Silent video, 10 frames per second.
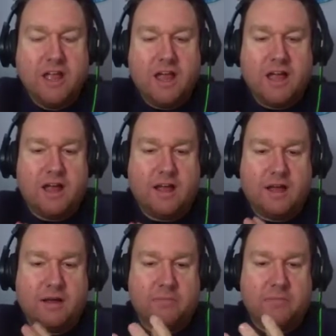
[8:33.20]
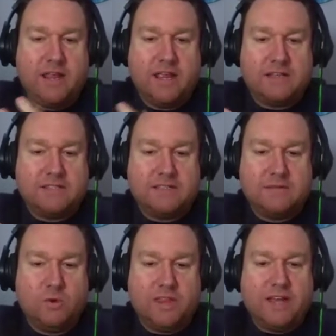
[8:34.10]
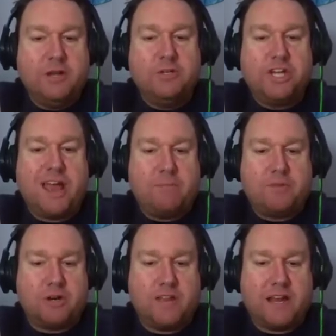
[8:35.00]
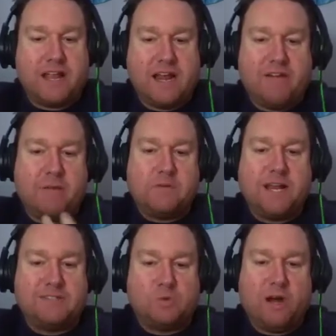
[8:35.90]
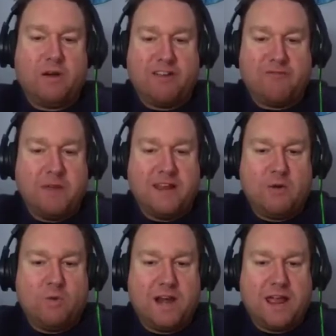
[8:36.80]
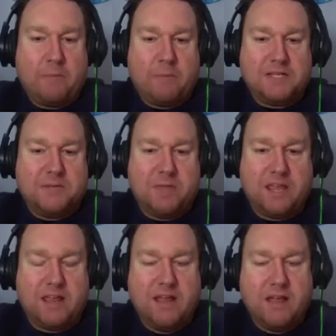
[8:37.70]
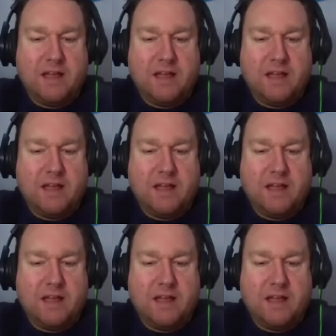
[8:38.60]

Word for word: Um, it with a new chapter that kind of updates where I've been and what happened to me.